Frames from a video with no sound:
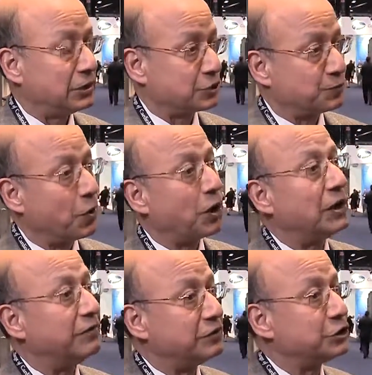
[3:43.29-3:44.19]
Small
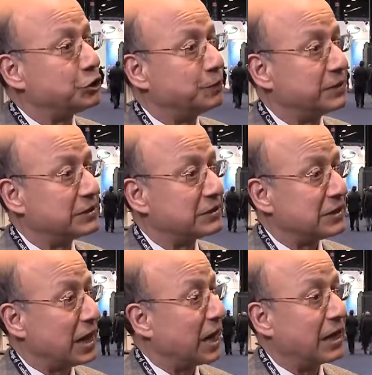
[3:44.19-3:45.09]
liver
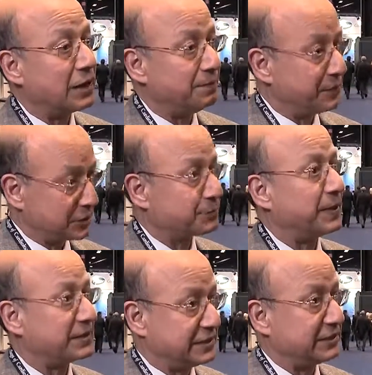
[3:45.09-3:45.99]
tumors are missed
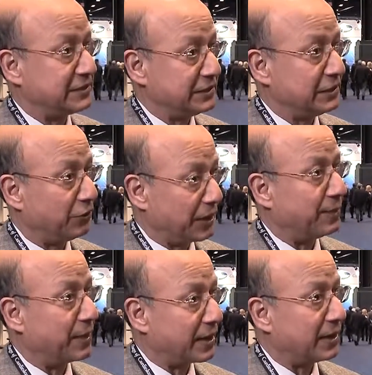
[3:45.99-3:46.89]
by CT or
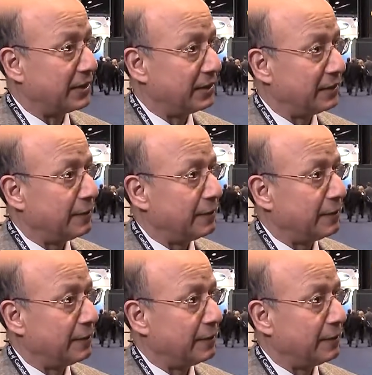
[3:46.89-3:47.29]
MRI.